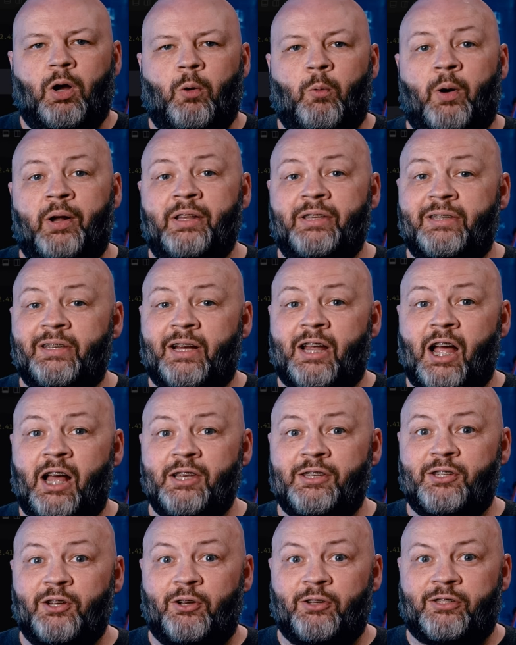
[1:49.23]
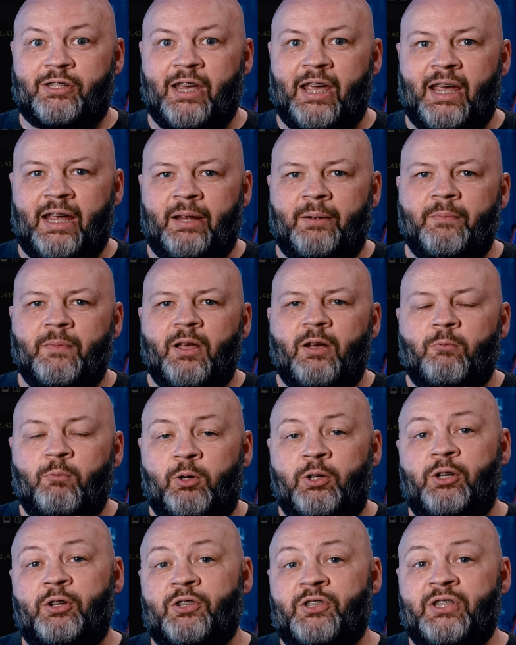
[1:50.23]
What does the console say?
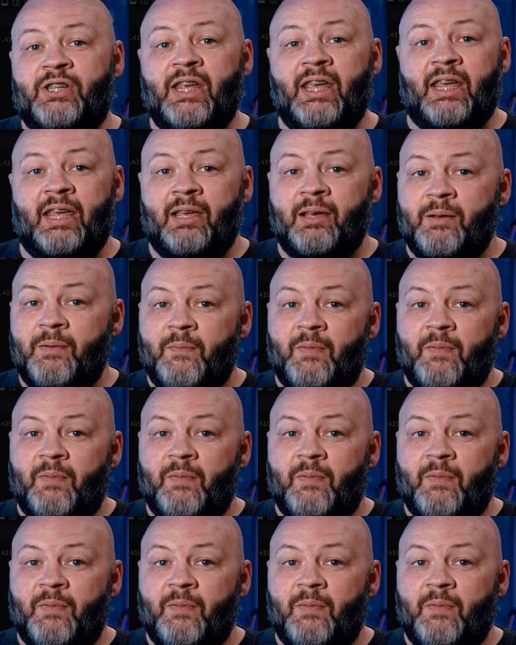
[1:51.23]
Well, you'll see.